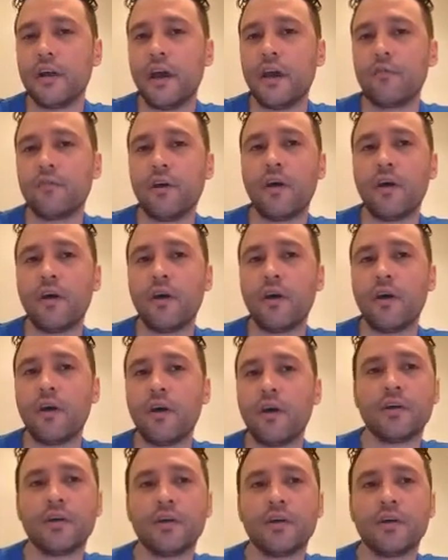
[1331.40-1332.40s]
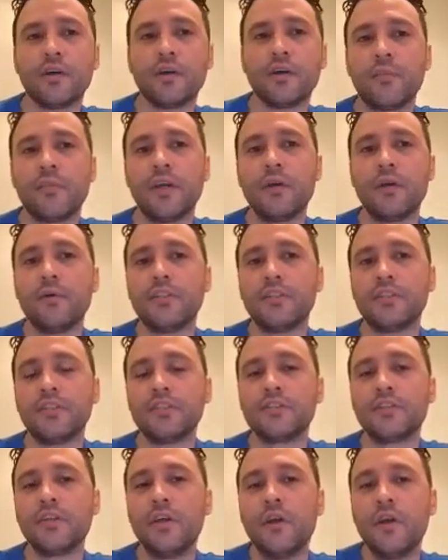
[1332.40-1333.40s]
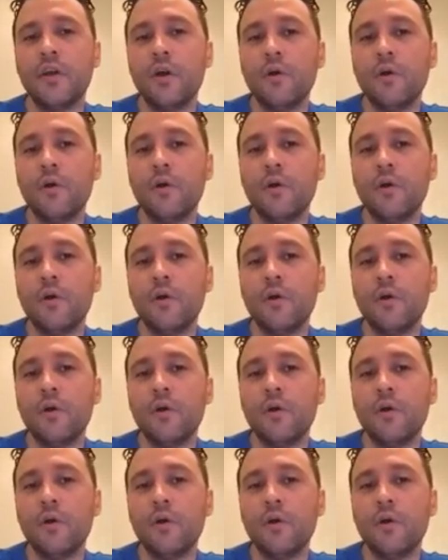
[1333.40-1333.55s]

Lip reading: I've always heard the same thing, which is,